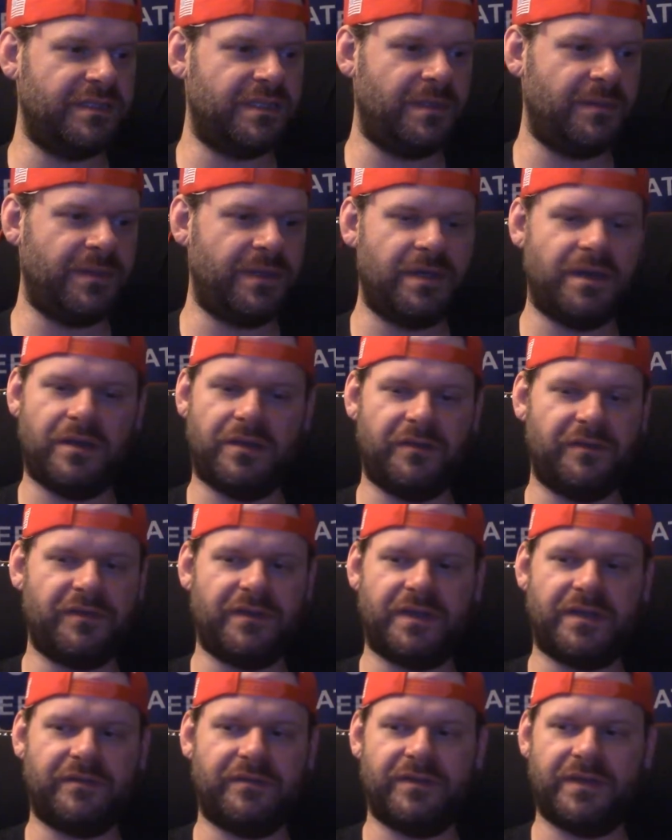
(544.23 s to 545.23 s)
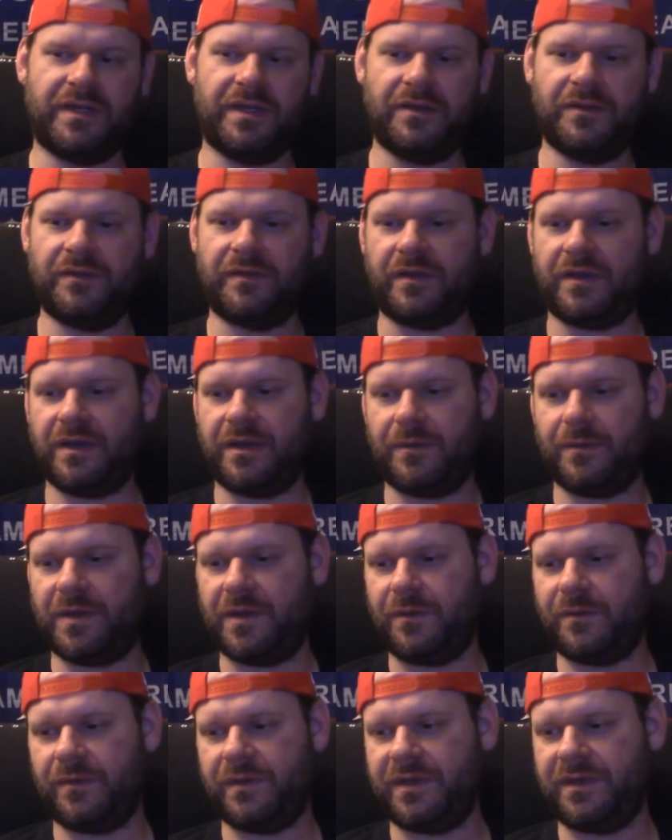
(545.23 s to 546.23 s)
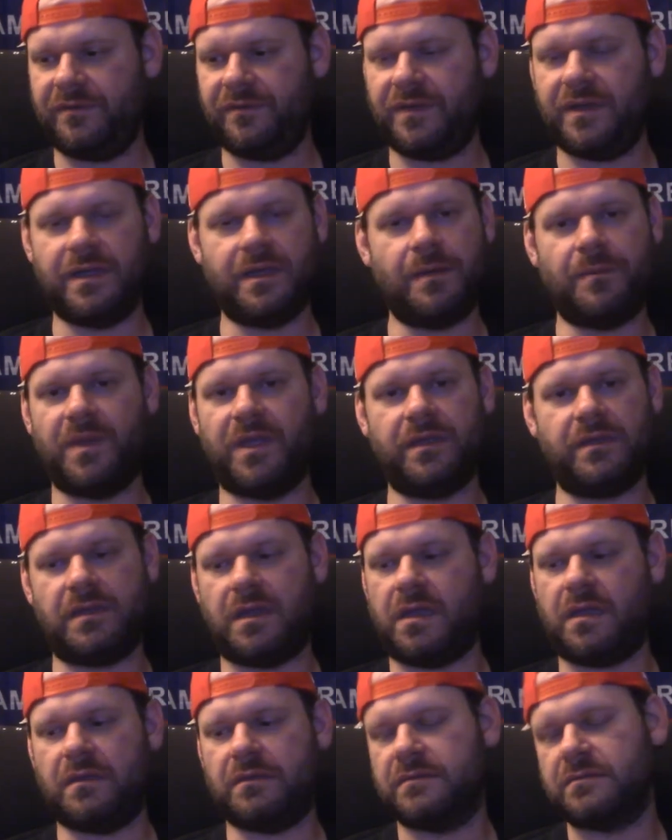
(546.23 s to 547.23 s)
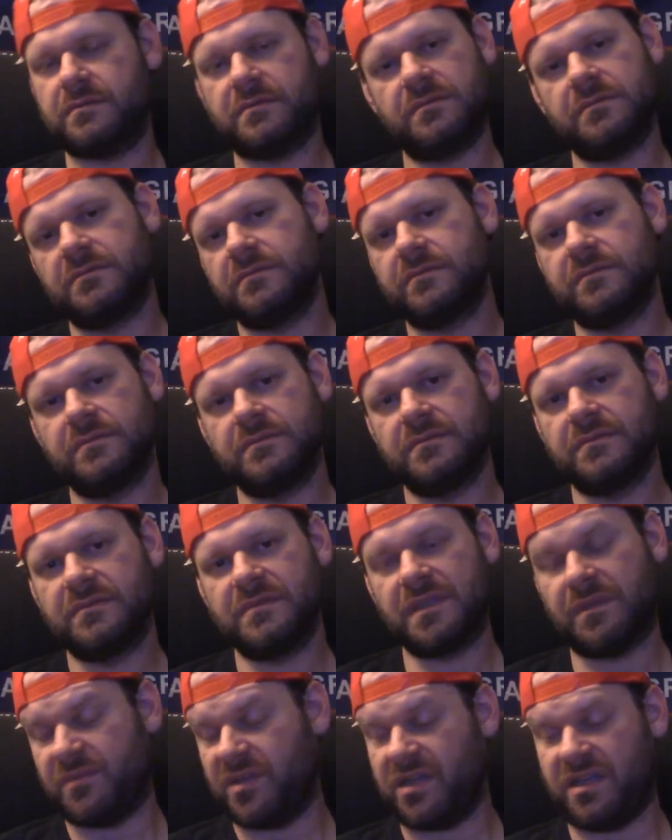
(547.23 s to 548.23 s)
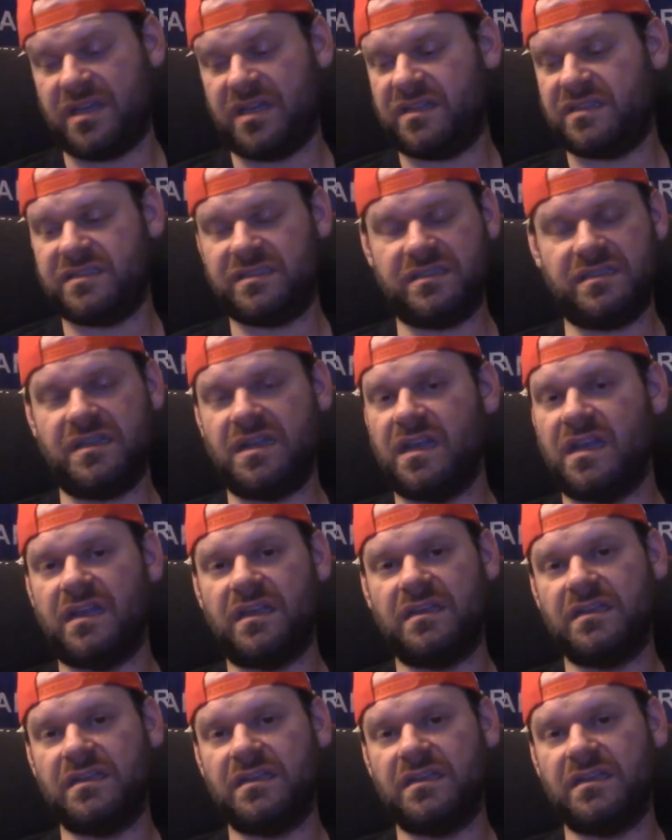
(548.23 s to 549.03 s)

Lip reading: going to be another fucking video talking about what you... And I'm like, no. I'm like, honestly, no.